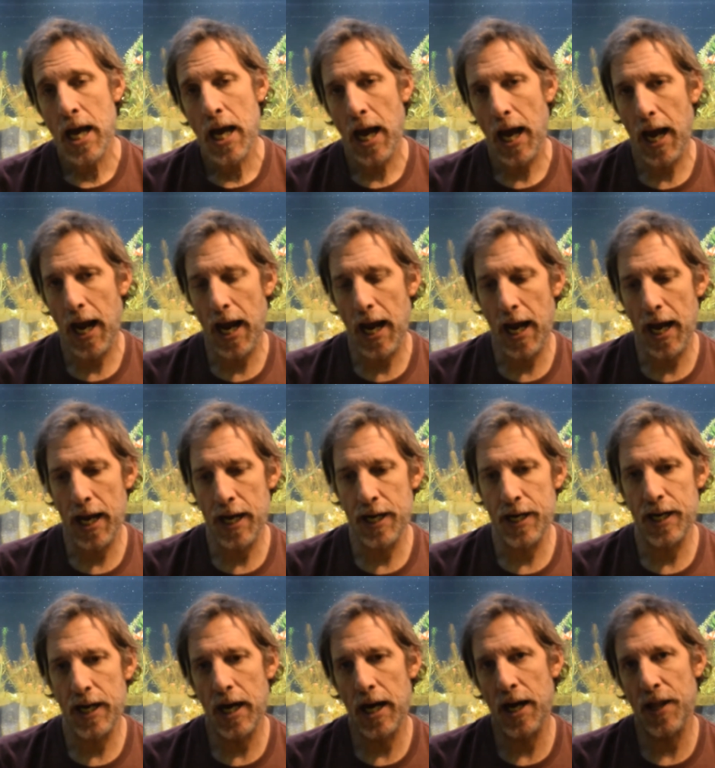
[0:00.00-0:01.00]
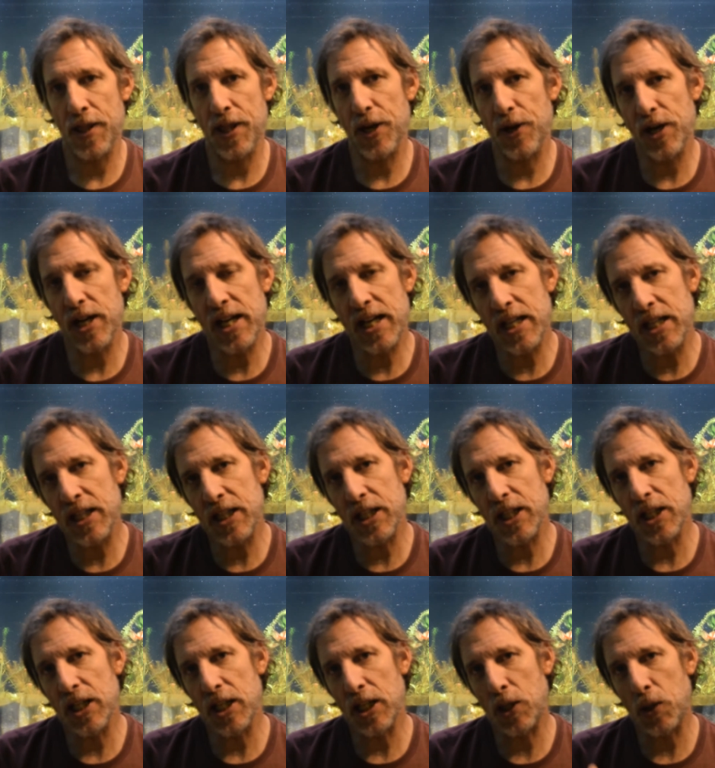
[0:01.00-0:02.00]
and they're in
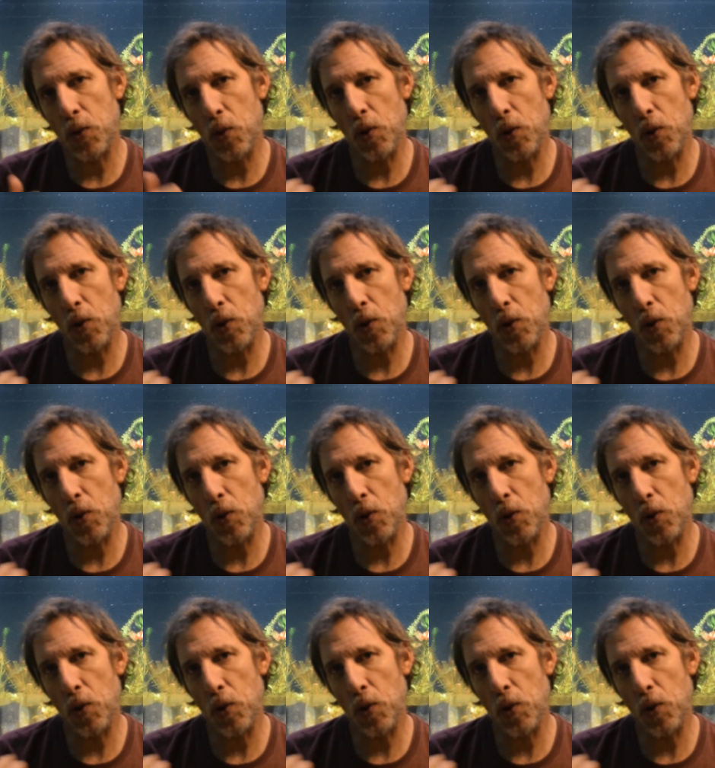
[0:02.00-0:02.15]
the